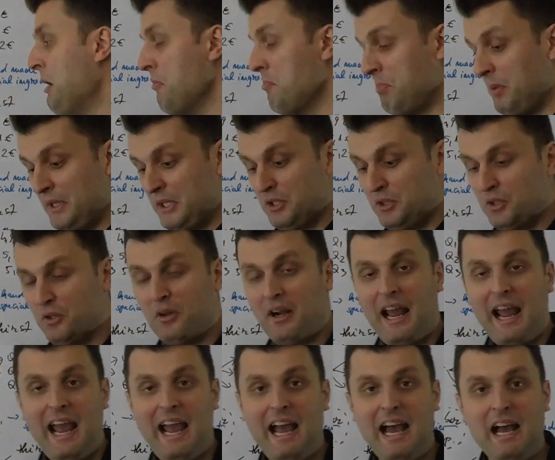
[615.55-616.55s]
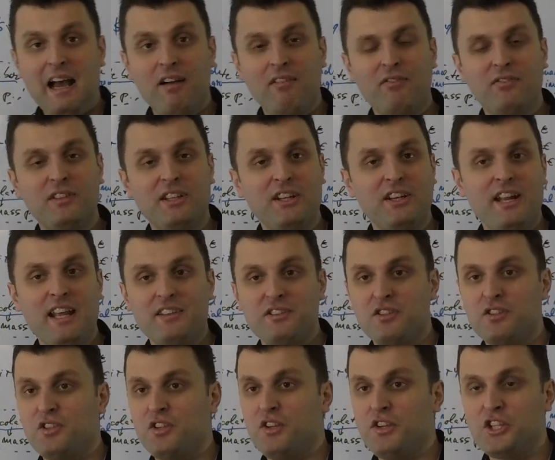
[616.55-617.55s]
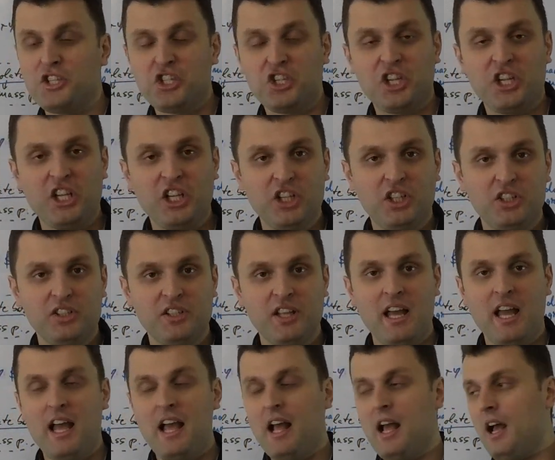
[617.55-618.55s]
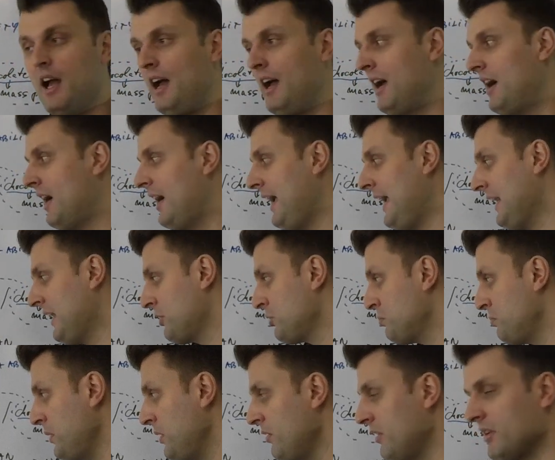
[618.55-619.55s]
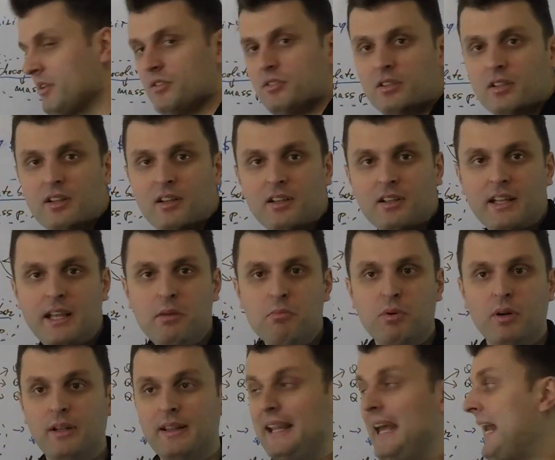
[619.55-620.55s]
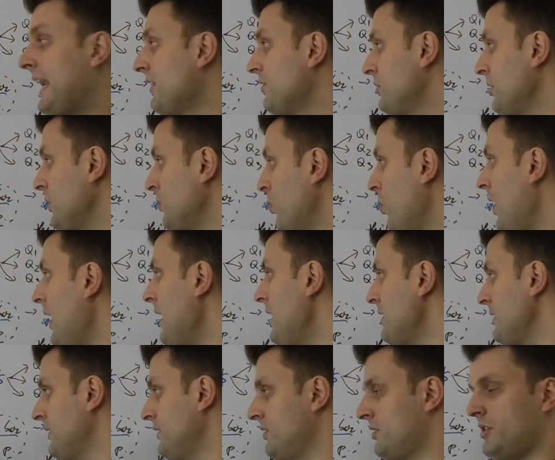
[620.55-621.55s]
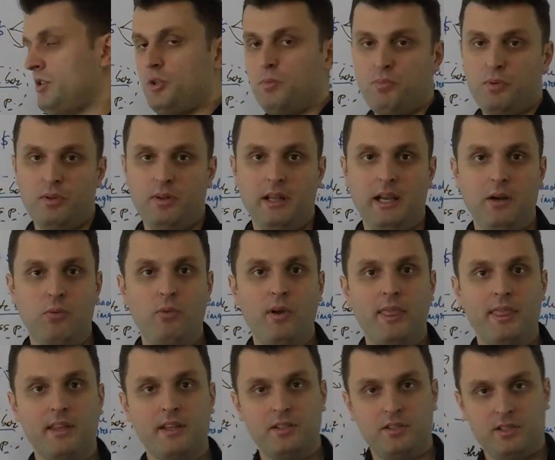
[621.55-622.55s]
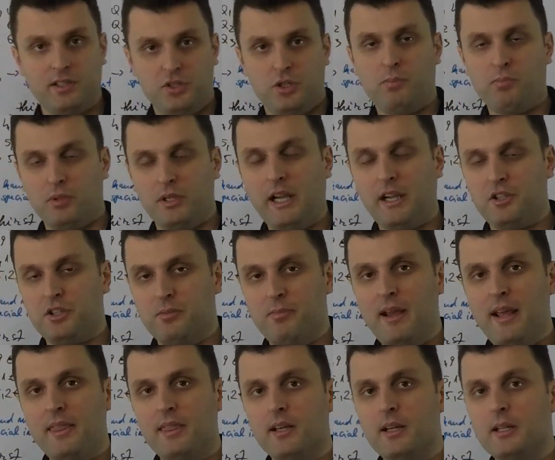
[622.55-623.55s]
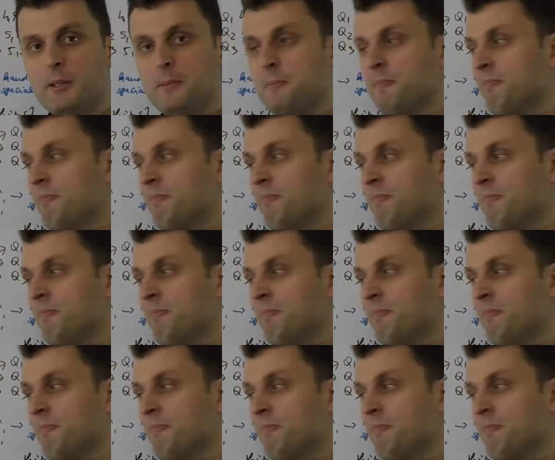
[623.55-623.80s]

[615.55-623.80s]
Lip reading: but you don't have the necessary skilled and experienced labor that is required in such a such a production method,